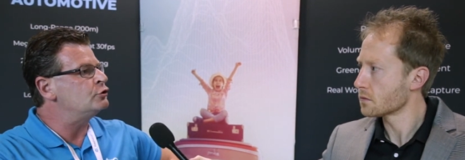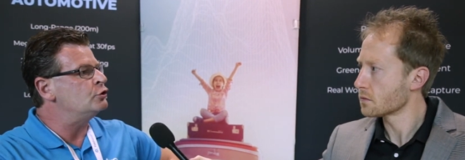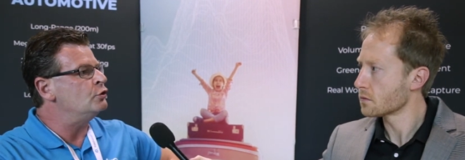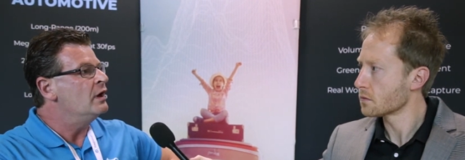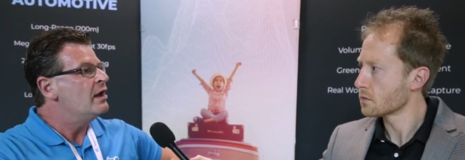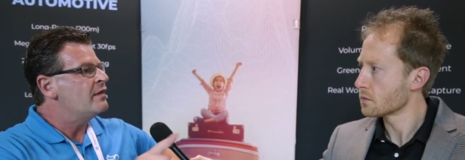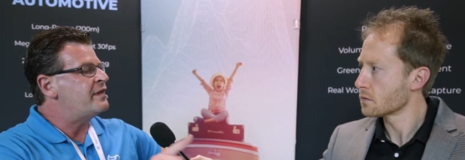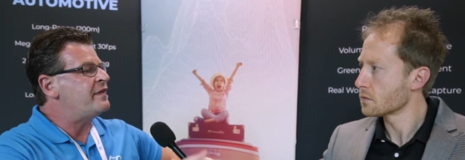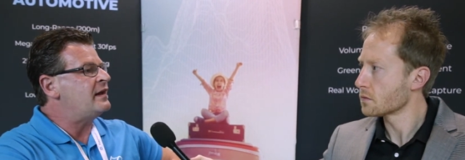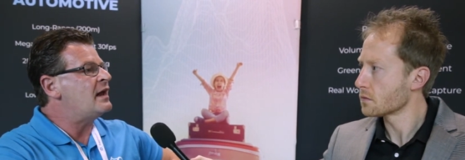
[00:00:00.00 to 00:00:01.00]
Speaker 1: do
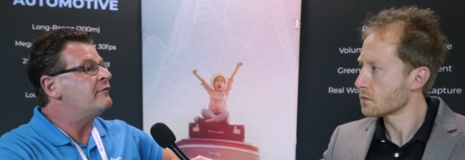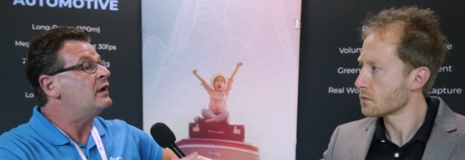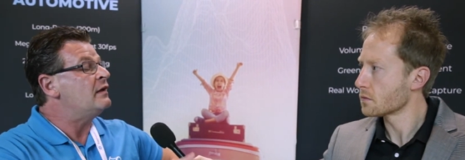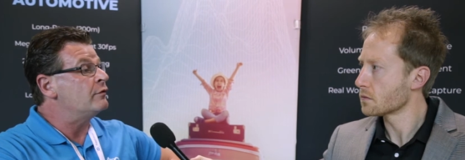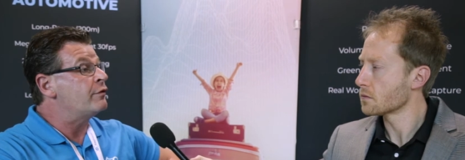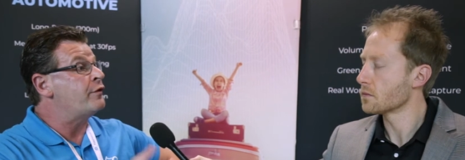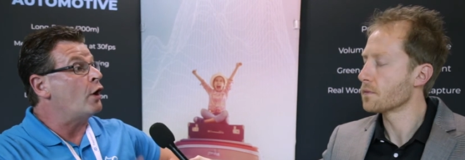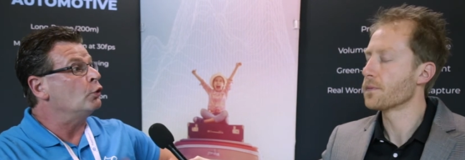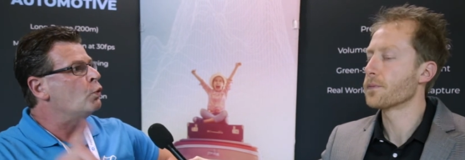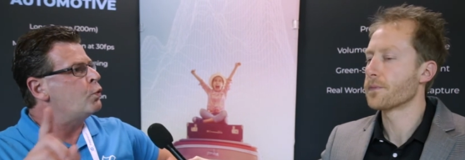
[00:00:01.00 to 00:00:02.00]
that they never even
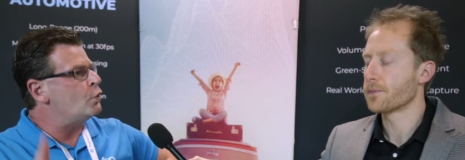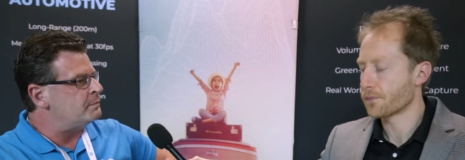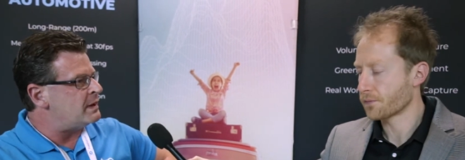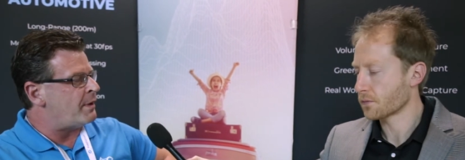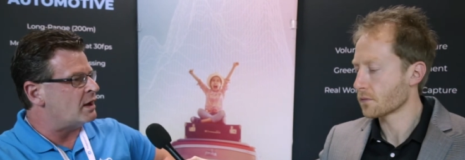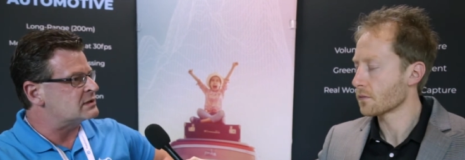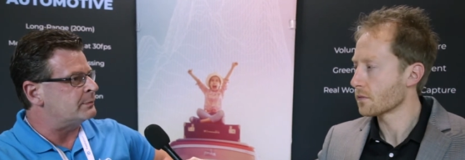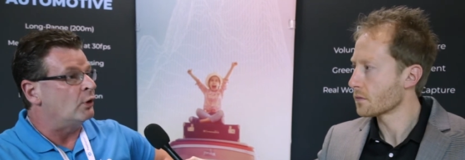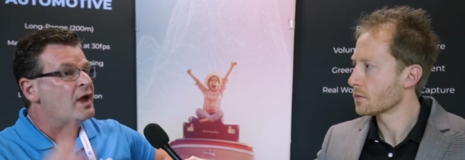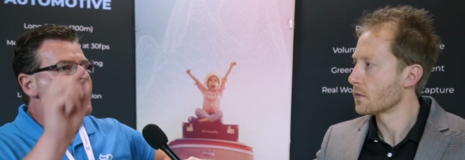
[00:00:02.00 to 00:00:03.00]
thought would be
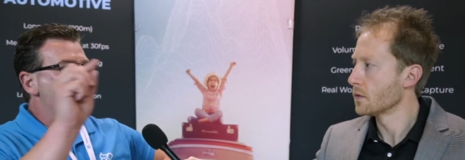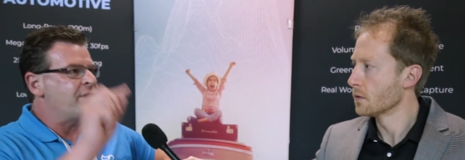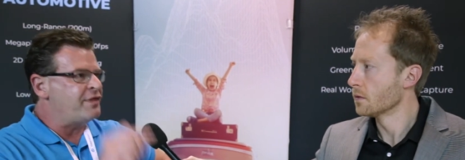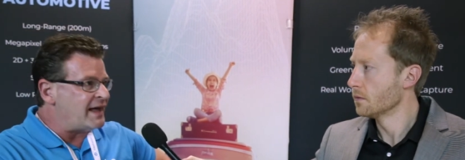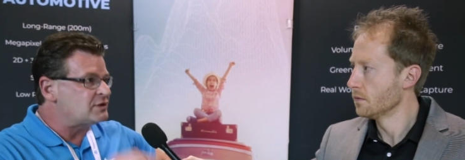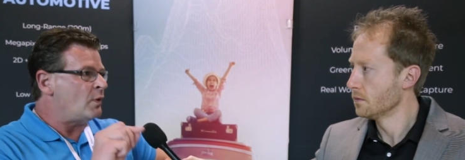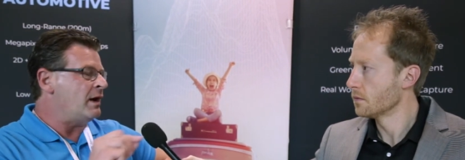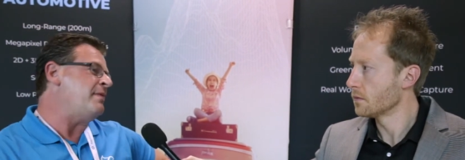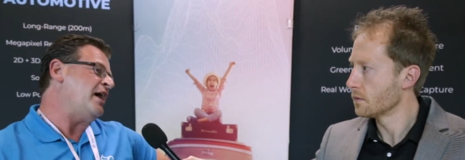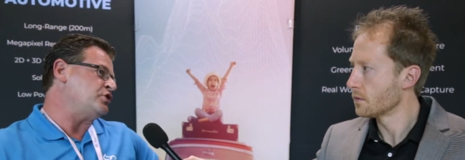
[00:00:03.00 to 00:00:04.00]
possible. That's why
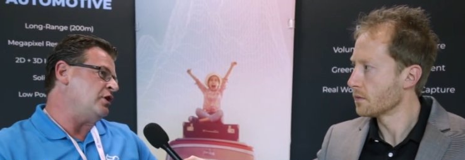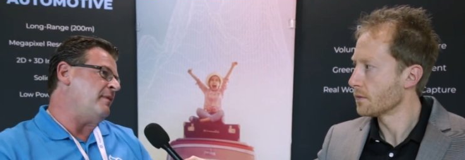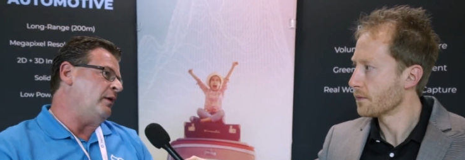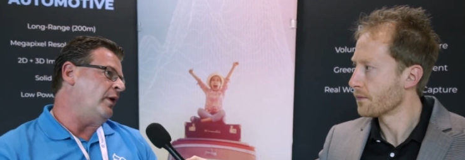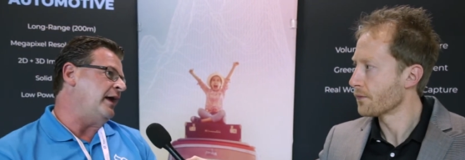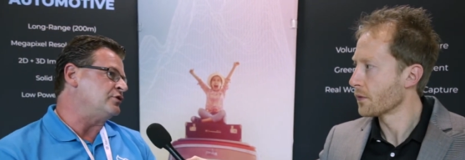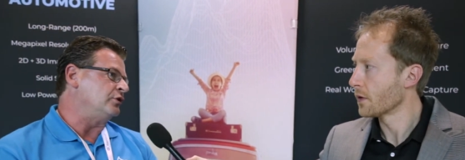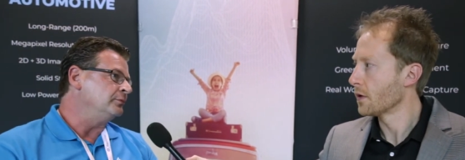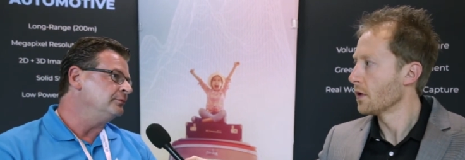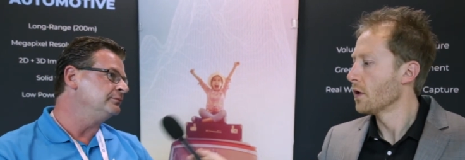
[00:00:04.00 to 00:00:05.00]
I'm passionate about what I
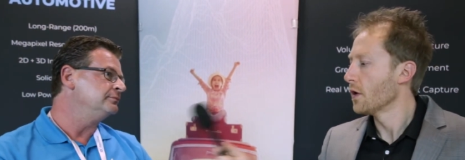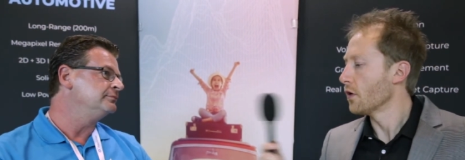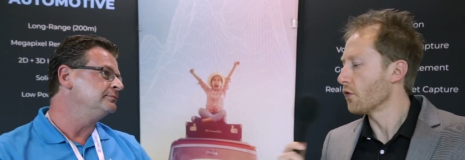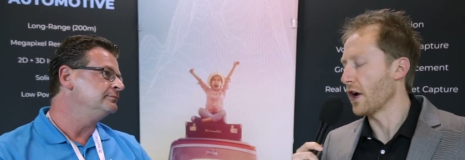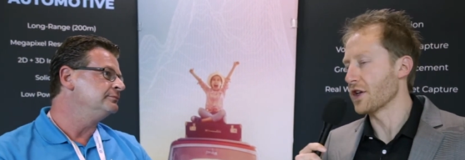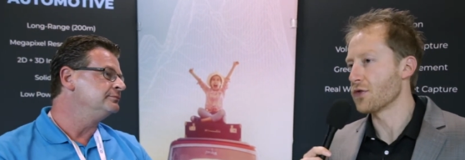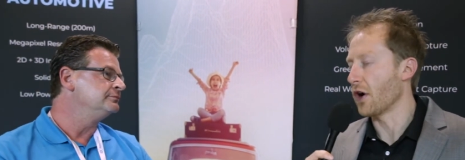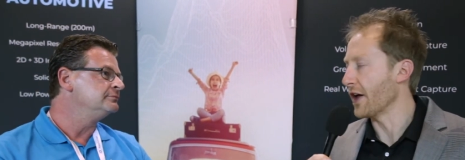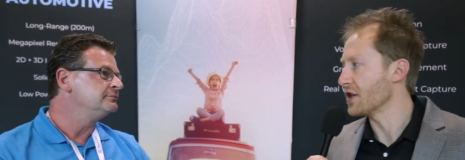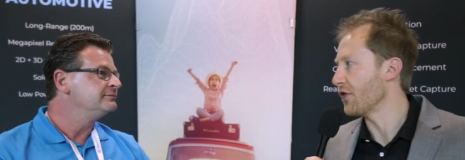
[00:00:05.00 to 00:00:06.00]
do.
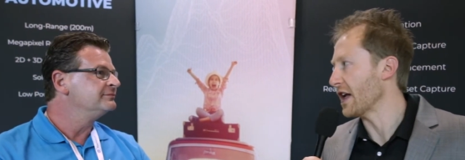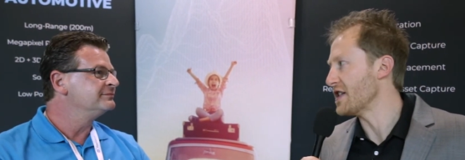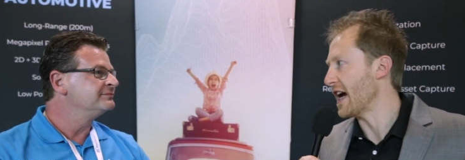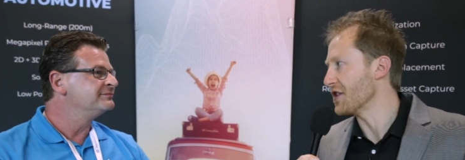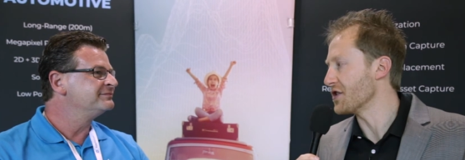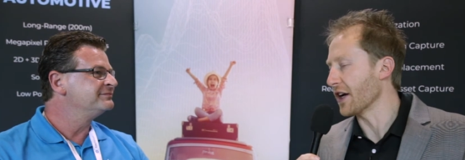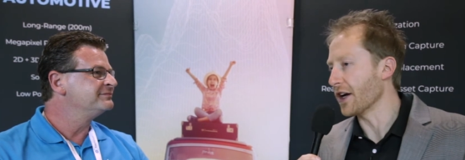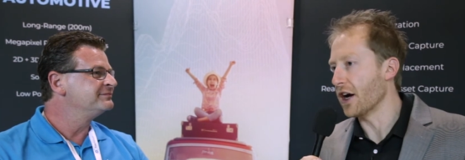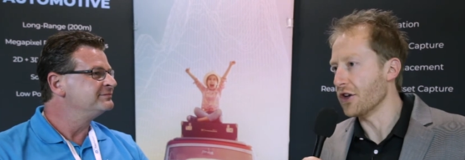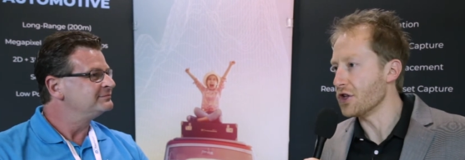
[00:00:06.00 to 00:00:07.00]
Francois, that's
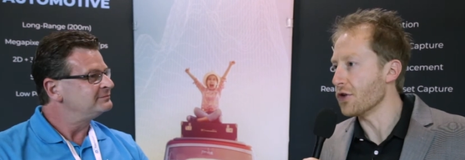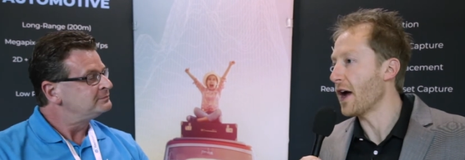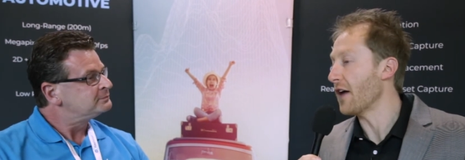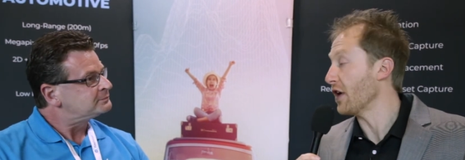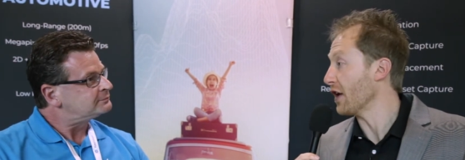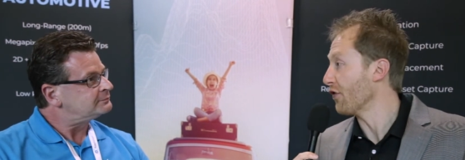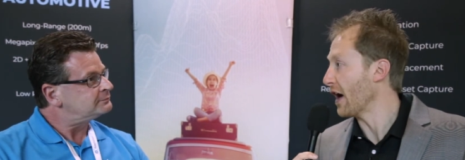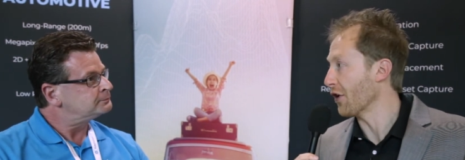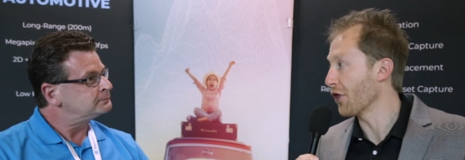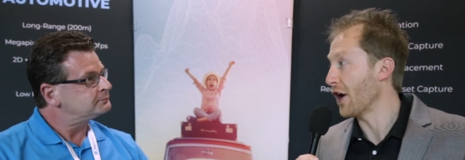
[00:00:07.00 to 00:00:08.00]
Speaker 2: fantastic. Do you have any
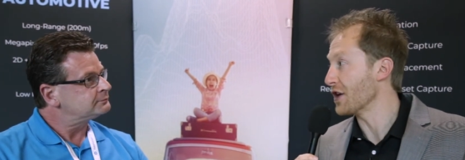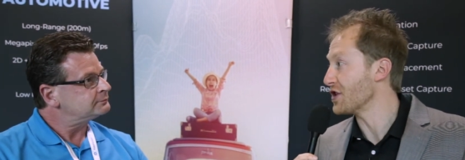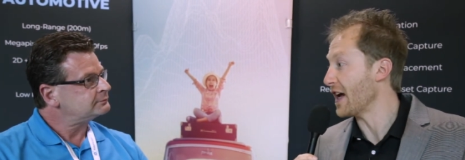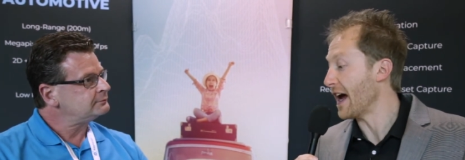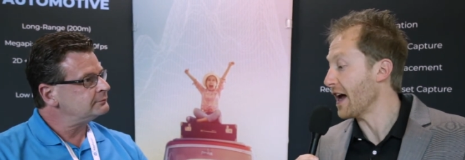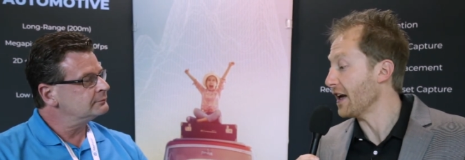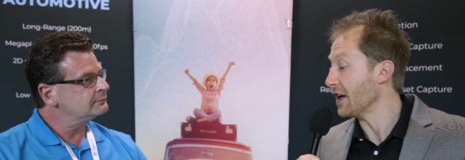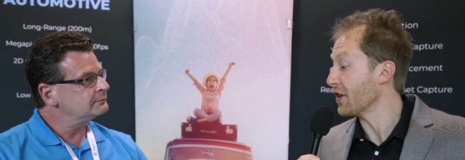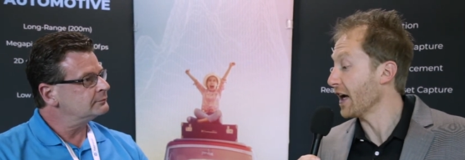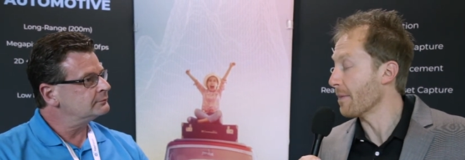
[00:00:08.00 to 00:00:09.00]
final thoughts to add?
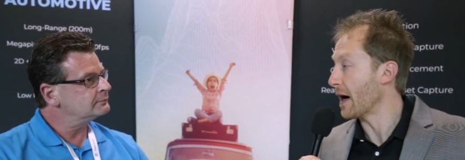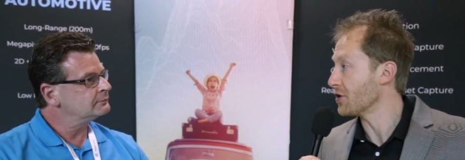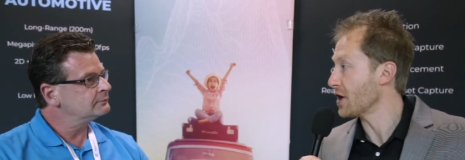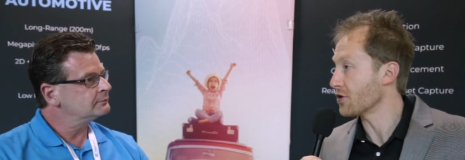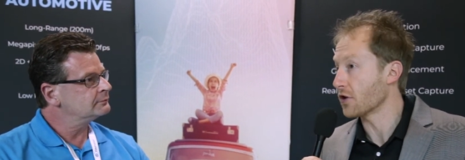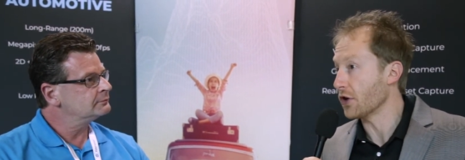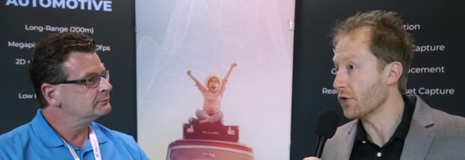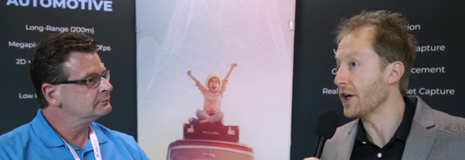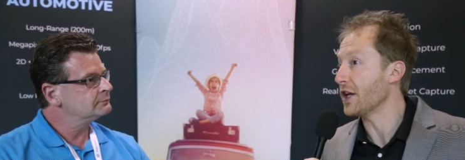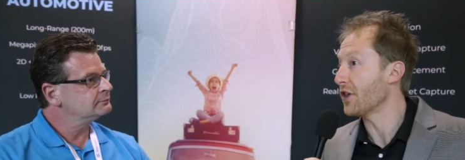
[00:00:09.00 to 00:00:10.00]
Anything about
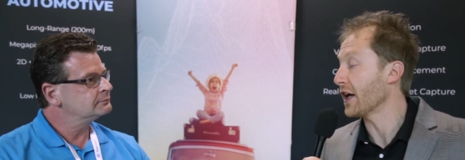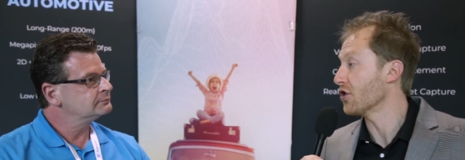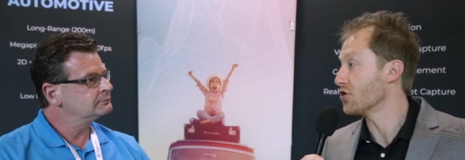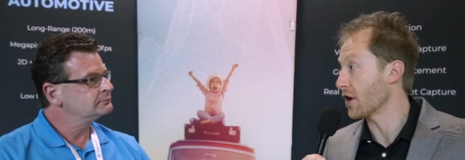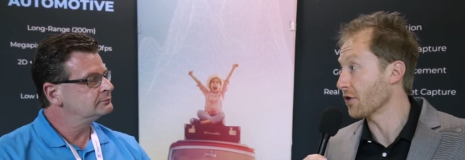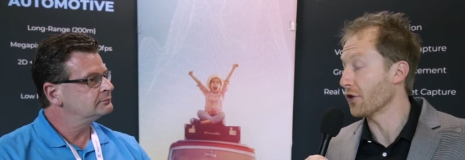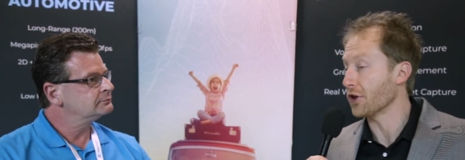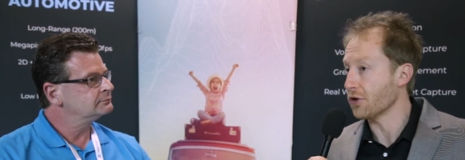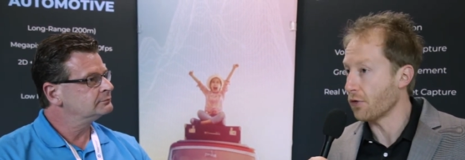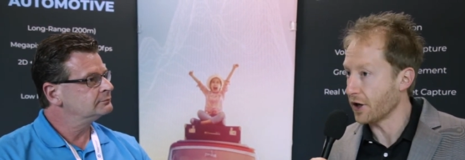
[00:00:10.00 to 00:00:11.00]
TetraVue? Anything in general that
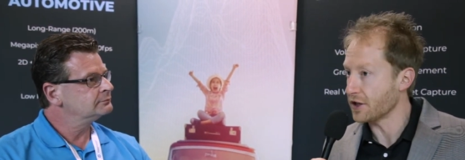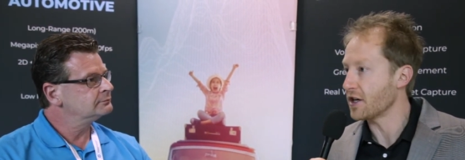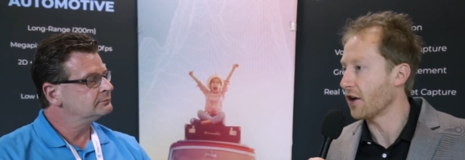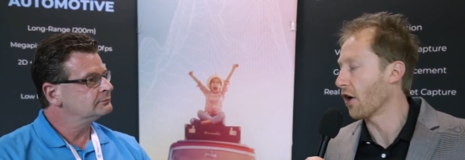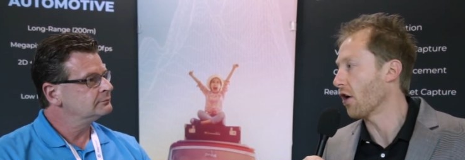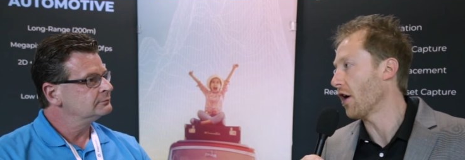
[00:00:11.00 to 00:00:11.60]
you want to
Speaker 1: tell our